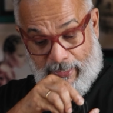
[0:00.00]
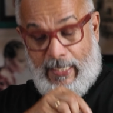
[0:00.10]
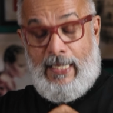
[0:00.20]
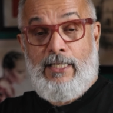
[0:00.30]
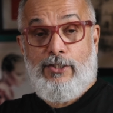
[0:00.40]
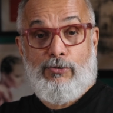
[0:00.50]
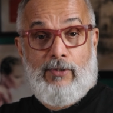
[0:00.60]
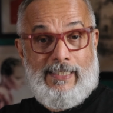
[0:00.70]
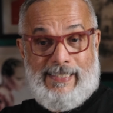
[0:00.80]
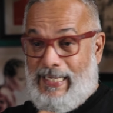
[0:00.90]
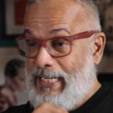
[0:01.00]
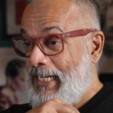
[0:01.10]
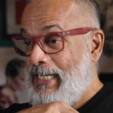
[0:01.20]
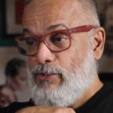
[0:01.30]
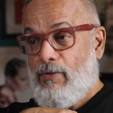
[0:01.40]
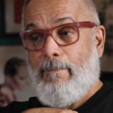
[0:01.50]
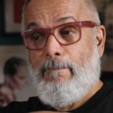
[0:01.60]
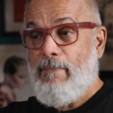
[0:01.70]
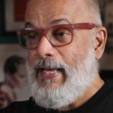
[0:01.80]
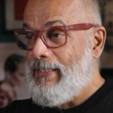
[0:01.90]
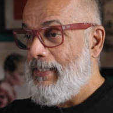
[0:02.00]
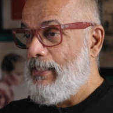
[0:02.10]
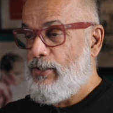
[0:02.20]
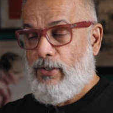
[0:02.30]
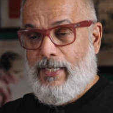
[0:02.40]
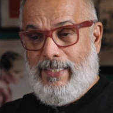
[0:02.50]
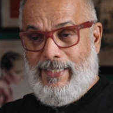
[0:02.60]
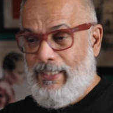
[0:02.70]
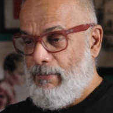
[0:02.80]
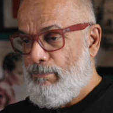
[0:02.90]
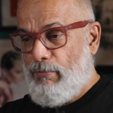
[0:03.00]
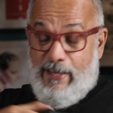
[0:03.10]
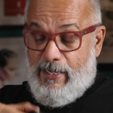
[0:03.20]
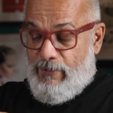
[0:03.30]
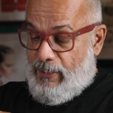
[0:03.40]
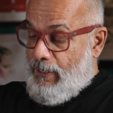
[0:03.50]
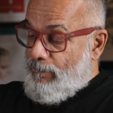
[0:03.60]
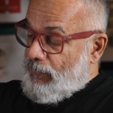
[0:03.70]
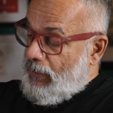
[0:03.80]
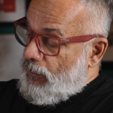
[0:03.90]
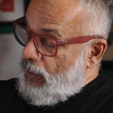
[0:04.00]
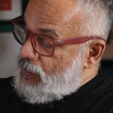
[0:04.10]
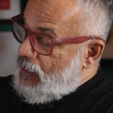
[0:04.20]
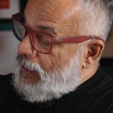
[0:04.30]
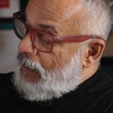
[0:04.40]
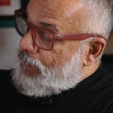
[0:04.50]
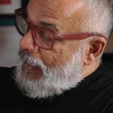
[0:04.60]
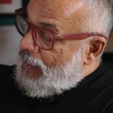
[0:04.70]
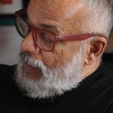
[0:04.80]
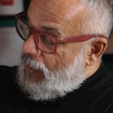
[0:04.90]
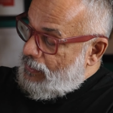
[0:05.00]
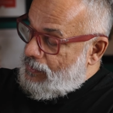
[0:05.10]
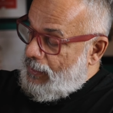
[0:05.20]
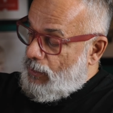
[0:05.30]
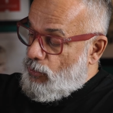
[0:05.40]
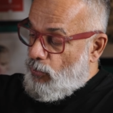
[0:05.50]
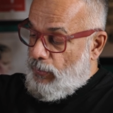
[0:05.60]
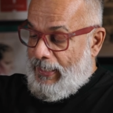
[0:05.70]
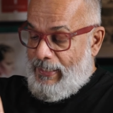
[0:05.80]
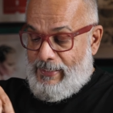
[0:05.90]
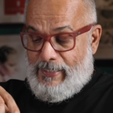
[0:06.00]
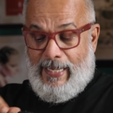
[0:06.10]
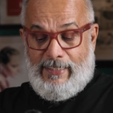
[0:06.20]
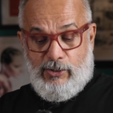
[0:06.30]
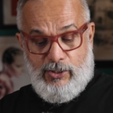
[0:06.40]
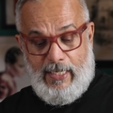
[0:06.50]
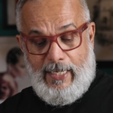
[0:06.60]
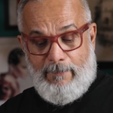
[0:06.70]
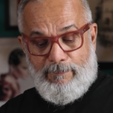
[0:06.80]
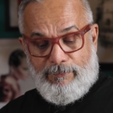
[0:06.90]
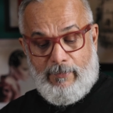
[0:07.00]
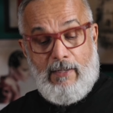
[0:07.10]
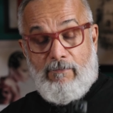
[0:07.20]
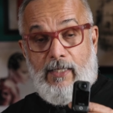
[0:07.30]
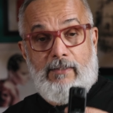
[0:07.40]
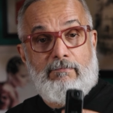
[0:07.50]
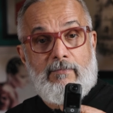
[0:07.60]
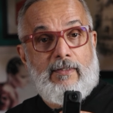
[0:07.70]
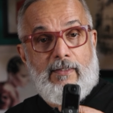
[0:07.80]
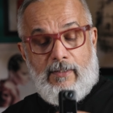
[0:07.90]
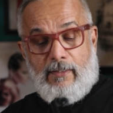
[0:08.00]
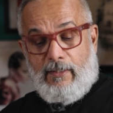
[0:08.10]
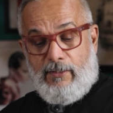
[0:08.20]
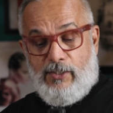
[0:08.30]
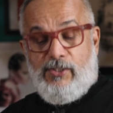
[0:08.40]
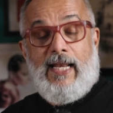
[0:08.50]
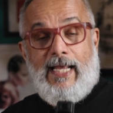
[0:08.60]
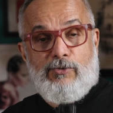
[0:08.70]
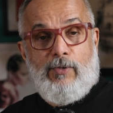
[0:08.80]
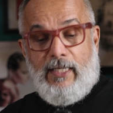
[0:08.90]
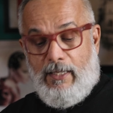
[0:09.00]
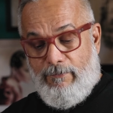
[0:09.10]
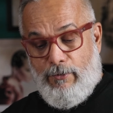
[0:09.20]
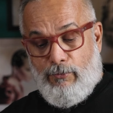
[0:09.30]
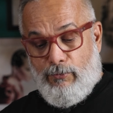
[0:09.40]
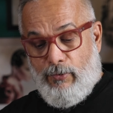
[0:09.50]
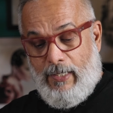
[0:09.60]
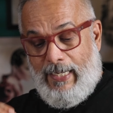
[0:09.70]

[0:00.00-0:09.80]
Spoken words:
into, let's say, into a belt or a clip. Wherever this clip can nicely go in and stay, well, this can actually give you